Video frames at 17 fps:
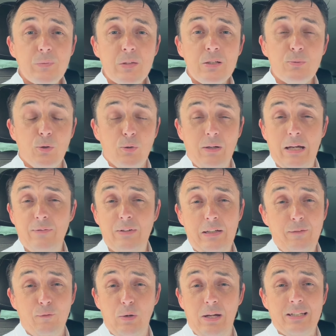So we don't have
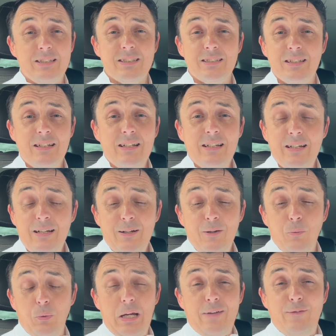any friends.
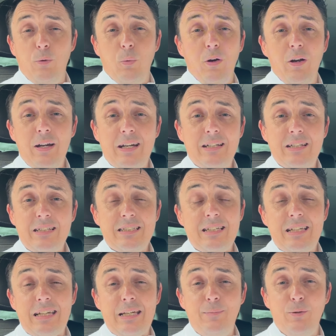We have a work in a
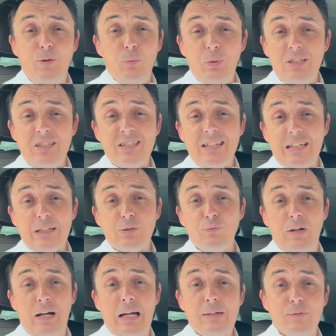team who we see as
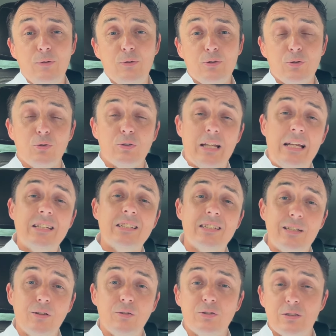rivals, or they
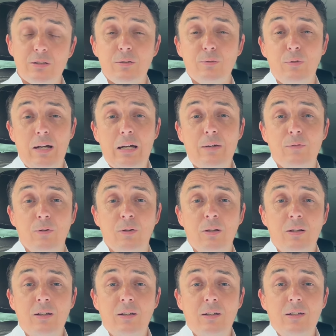see us as a rival.
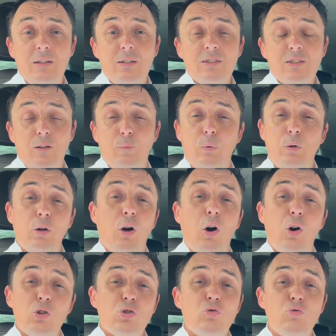So if we
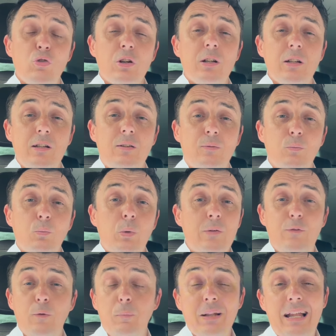are struggling
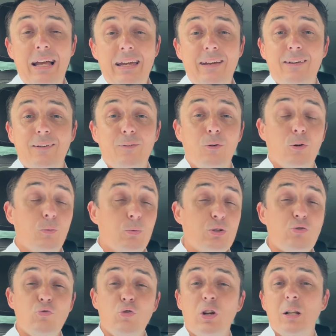with a player, or we're
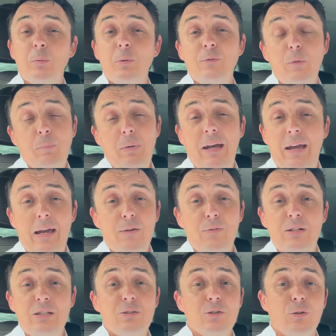struggling with a
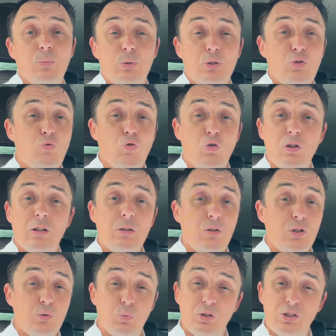parent, or we're struggling
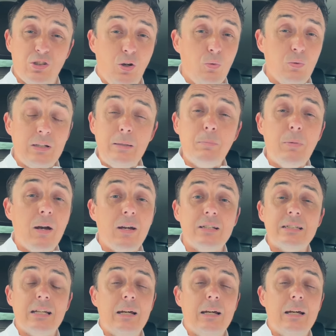because we're totally burnt